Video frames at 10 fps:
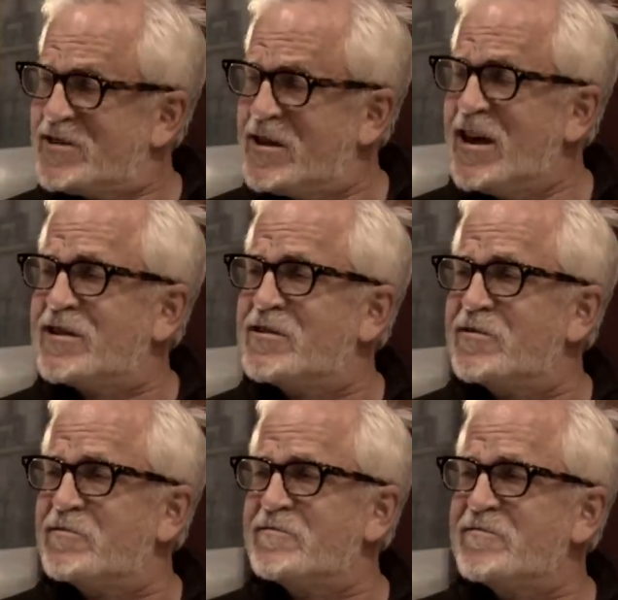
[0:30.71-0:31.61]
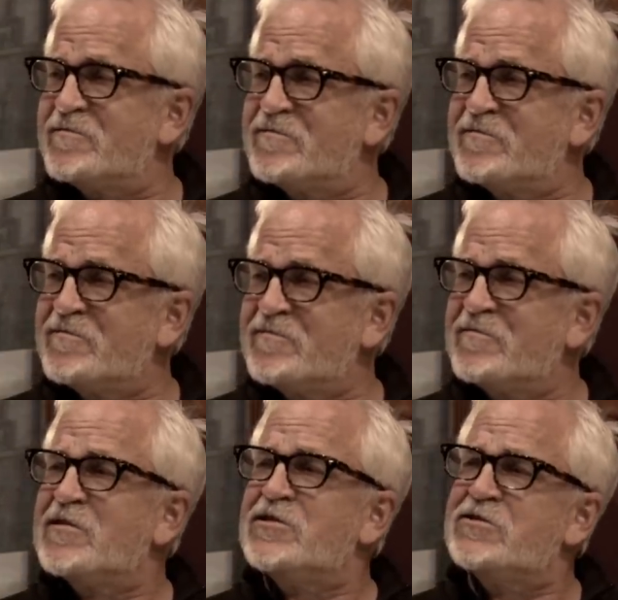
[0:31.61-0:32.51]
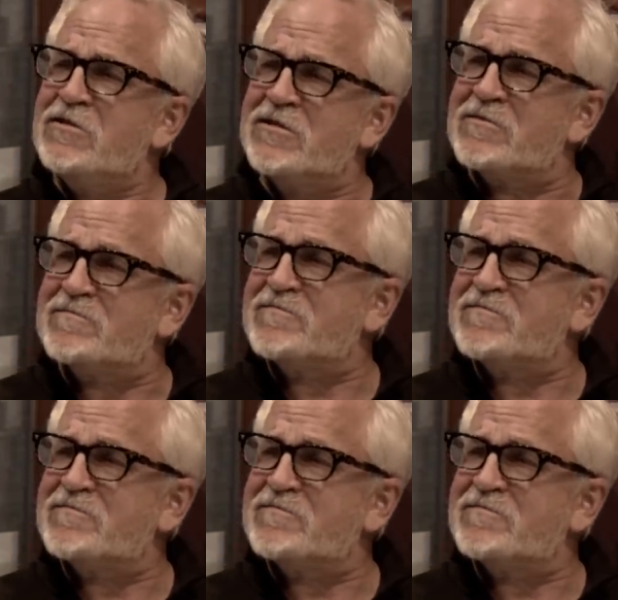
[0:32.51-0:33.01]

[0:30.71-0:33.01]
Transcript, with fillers: Seems Thank kind you. of appropriate. Sure.